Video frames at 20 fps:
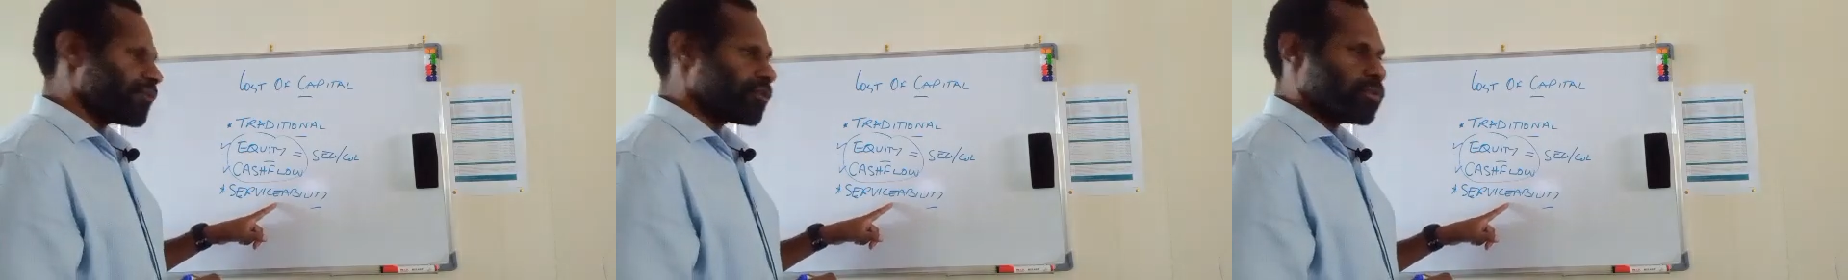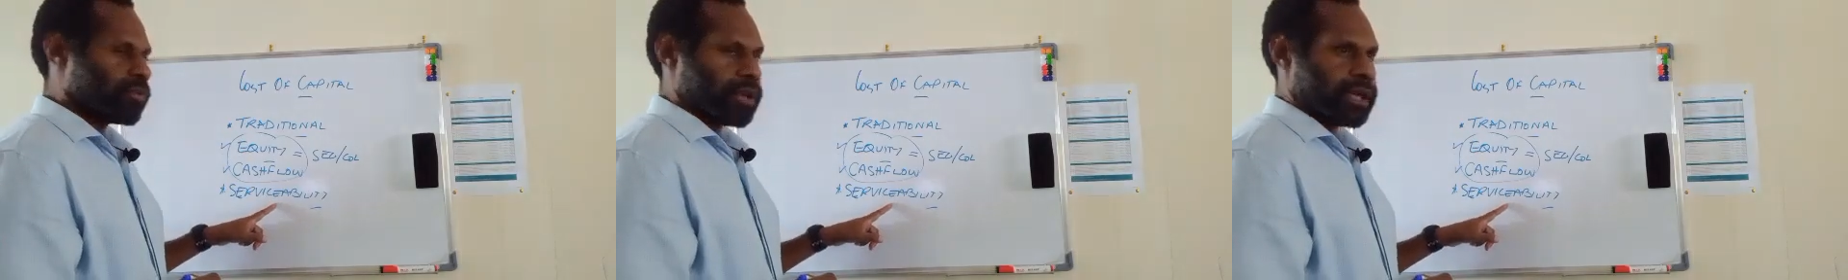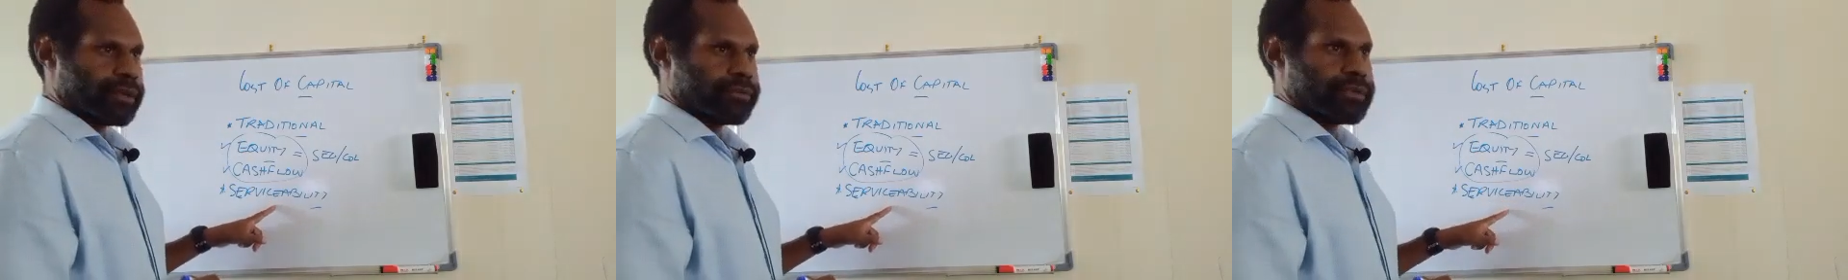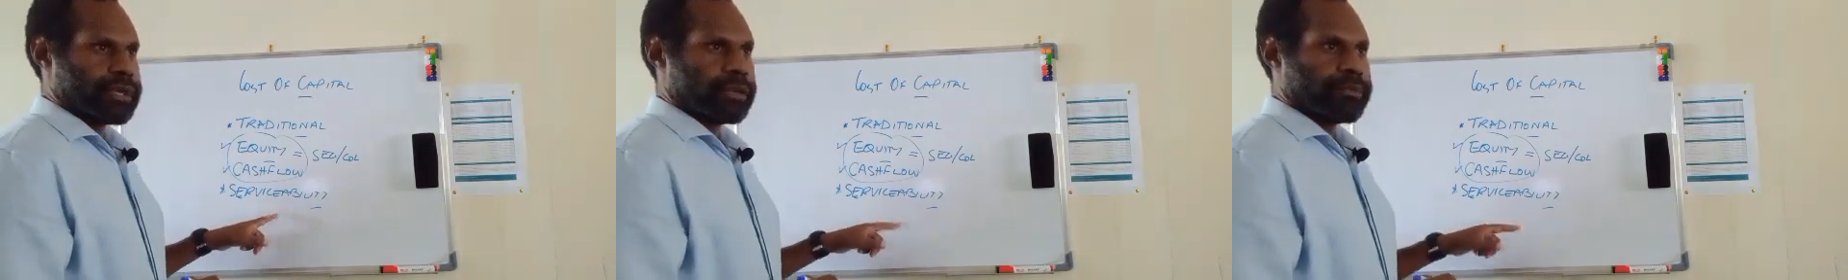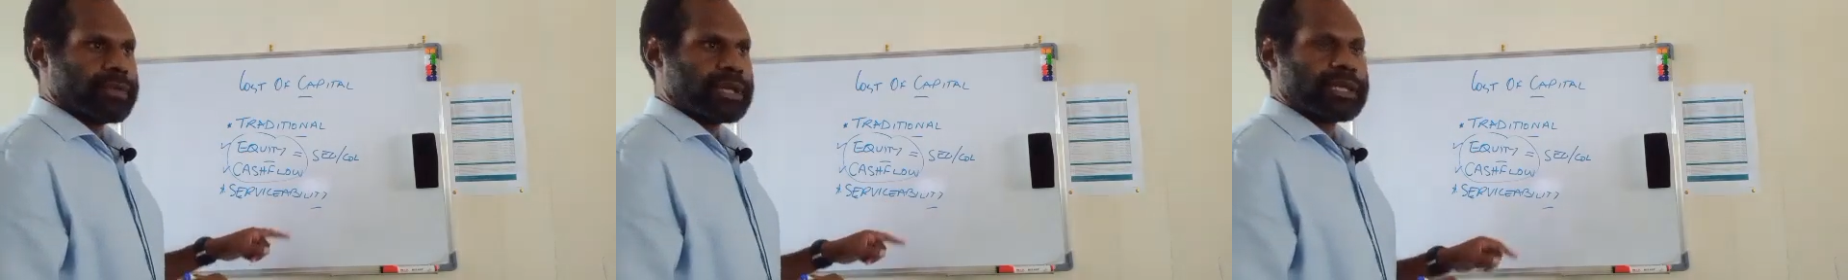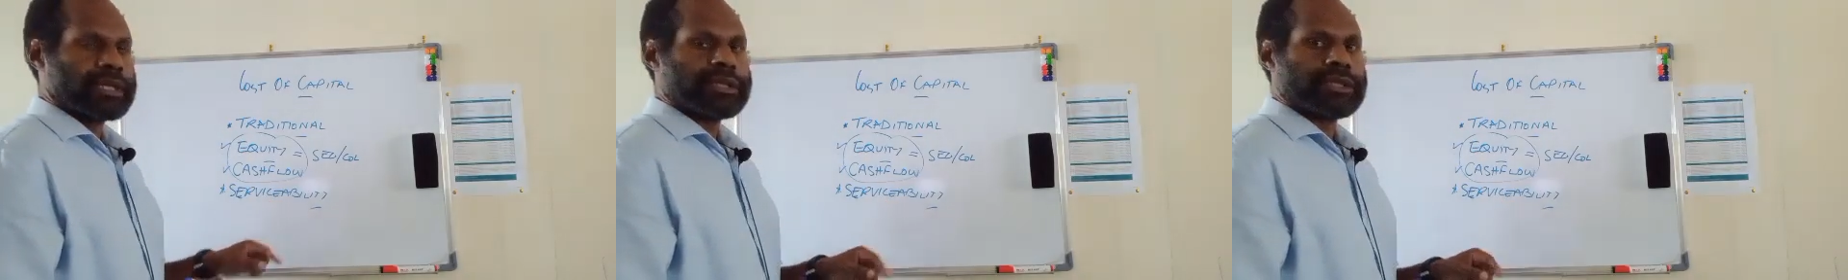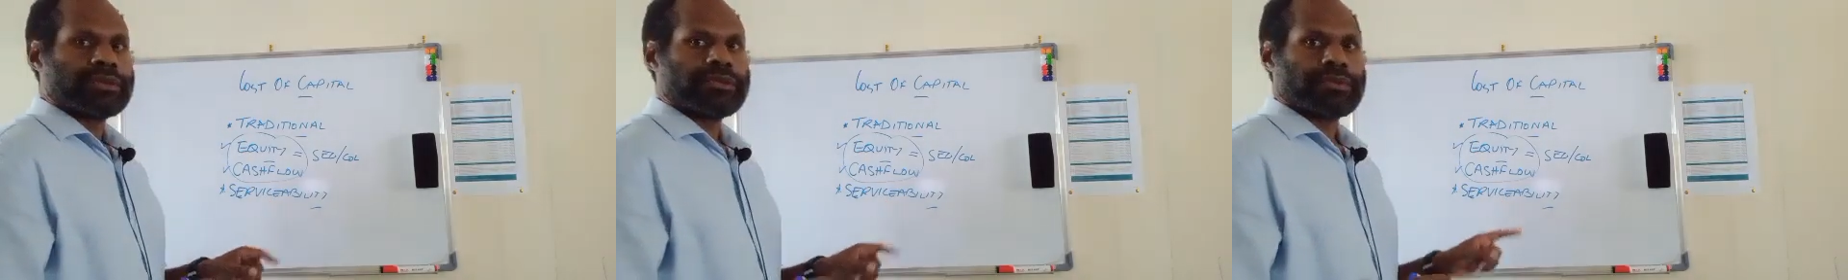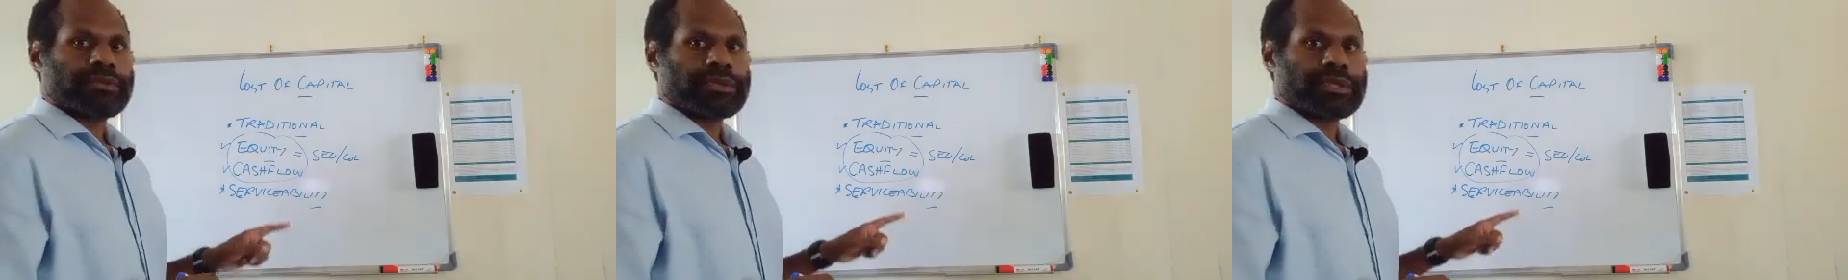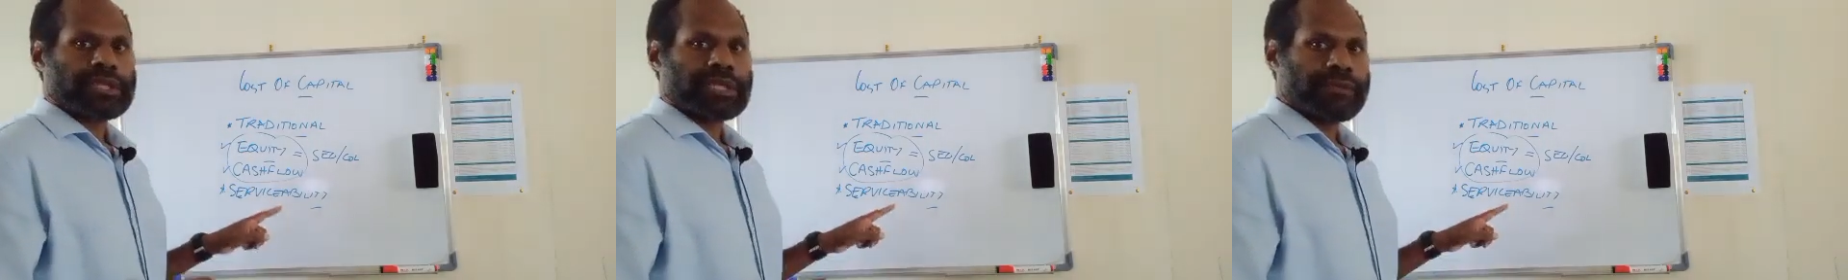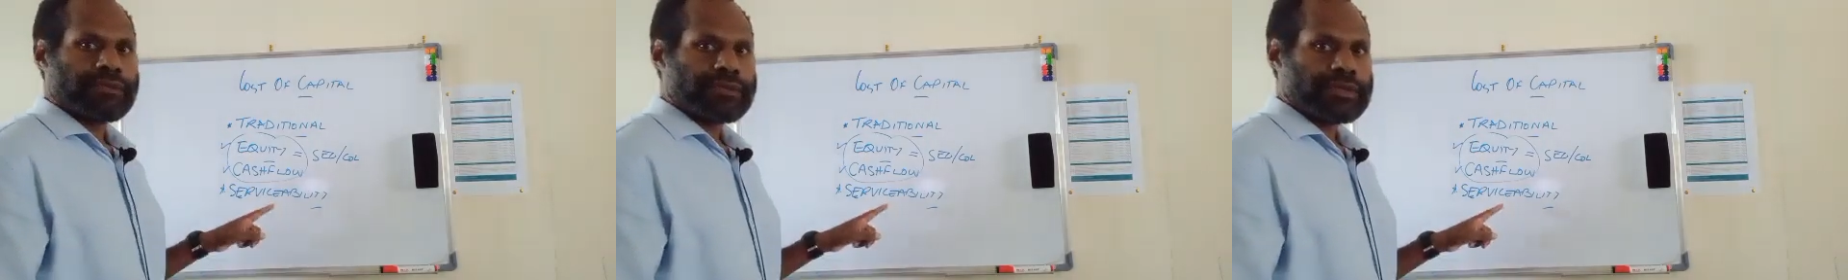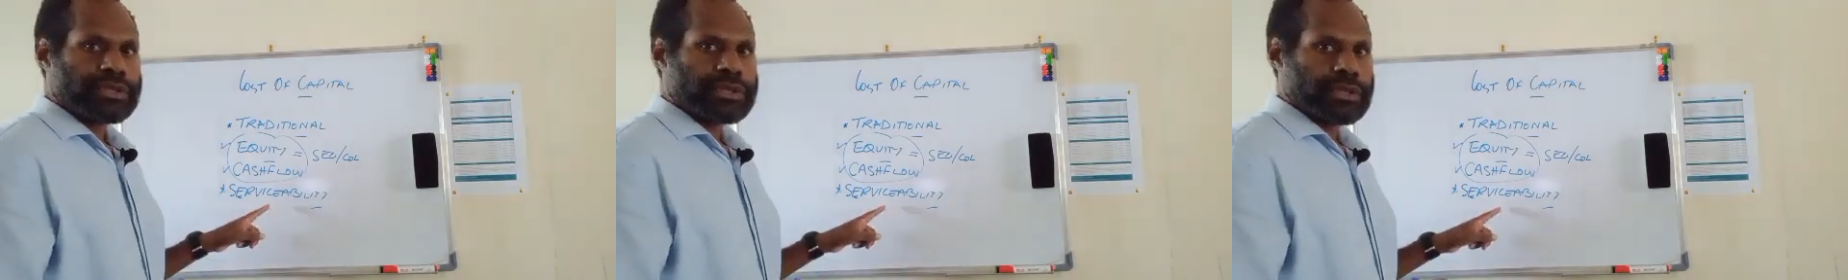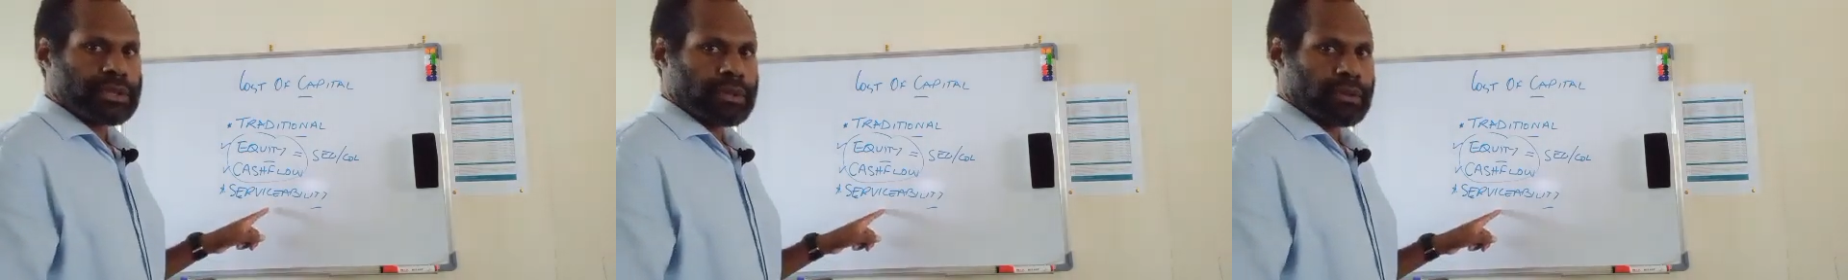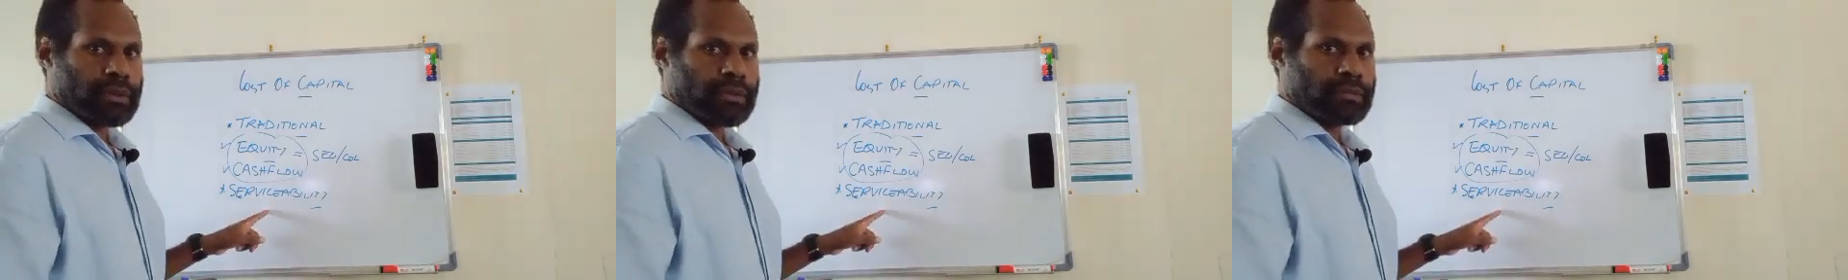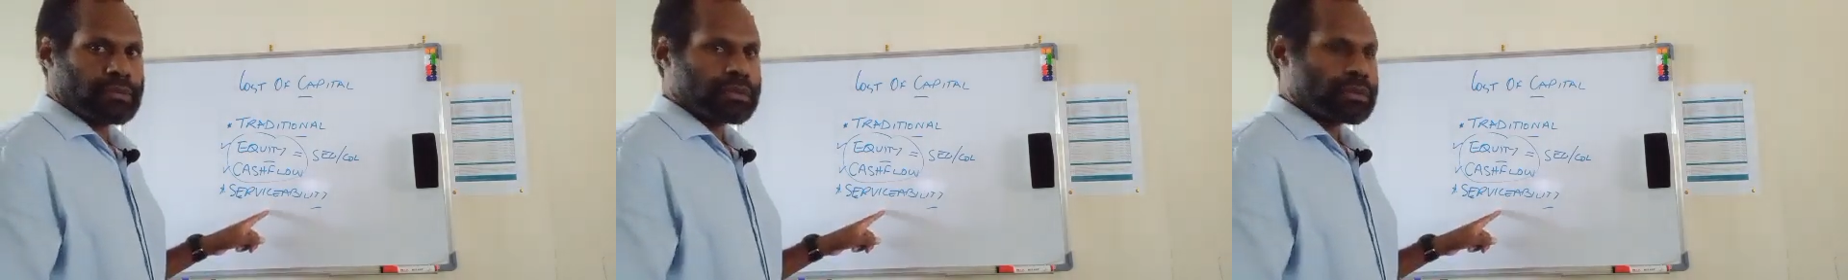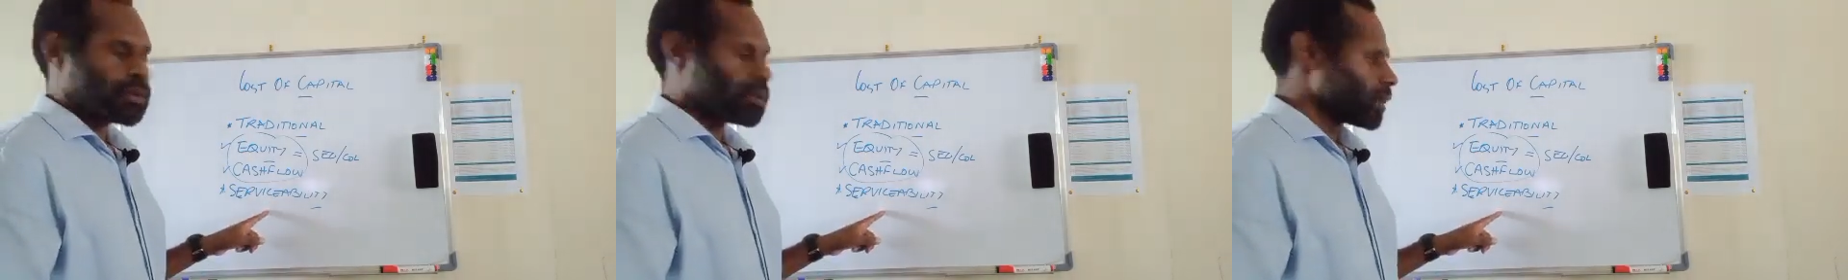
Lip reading: to have the ability to service your loan